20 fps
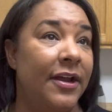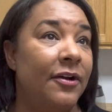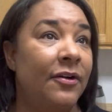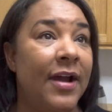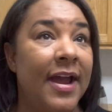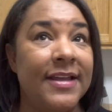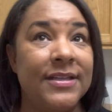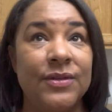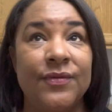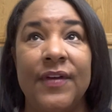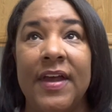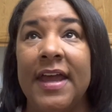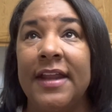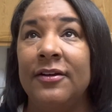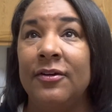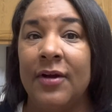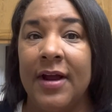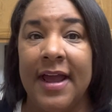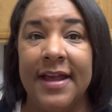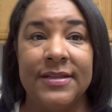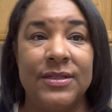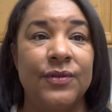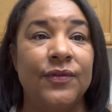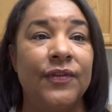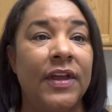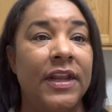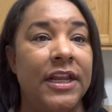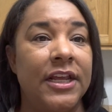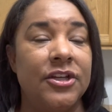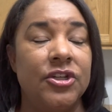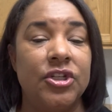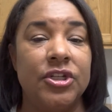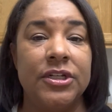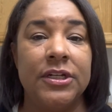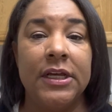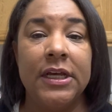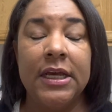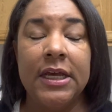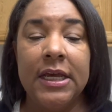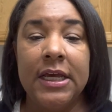grass-fed, grass-finished.
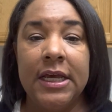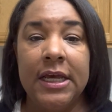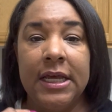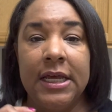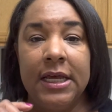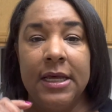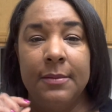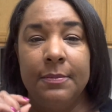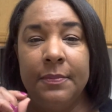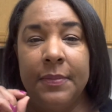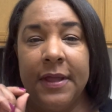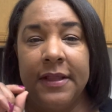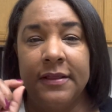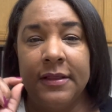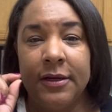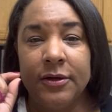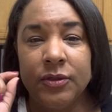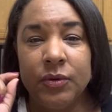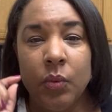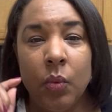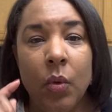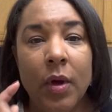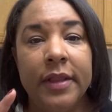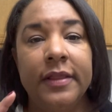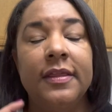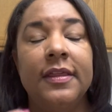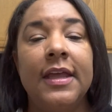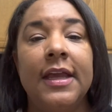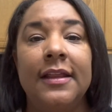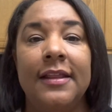But there's one thing